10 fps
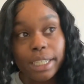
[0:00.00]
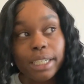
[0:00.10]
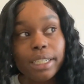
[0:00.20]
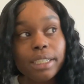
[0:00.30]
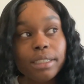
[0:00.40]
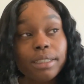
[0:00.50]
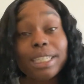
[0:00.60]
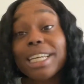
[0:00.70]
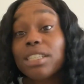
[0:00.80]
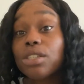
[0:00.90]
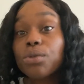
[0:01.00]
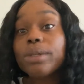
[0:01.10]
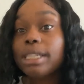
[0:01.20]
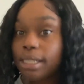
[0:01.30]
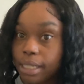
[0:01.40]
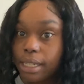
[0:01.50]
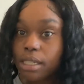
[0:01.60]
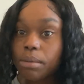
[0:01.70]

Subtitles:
And today's the 26th,